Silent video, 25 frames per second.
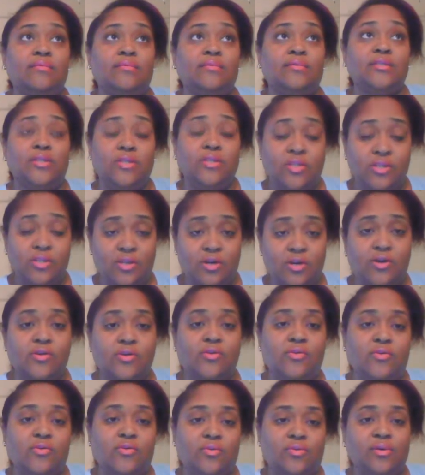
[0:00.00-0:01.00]
to
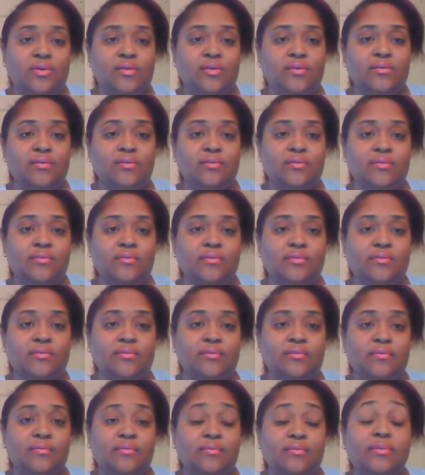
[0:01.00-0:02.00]
know
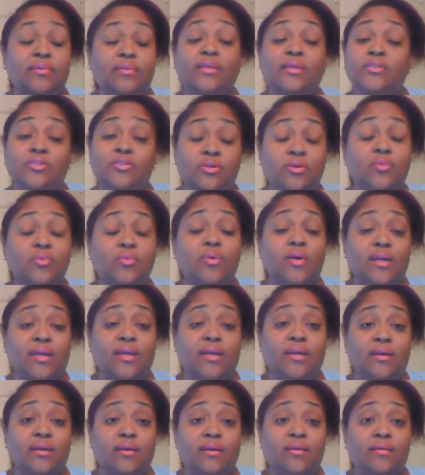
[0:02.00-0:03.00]
that your
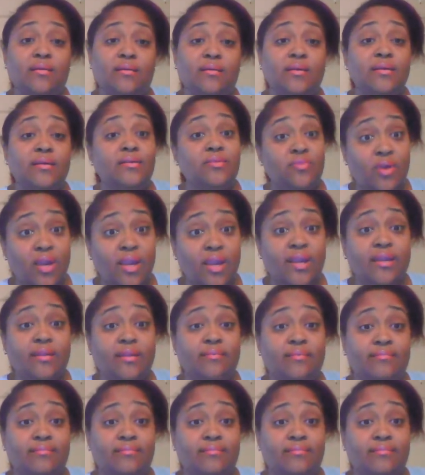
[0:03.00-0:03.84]
way is right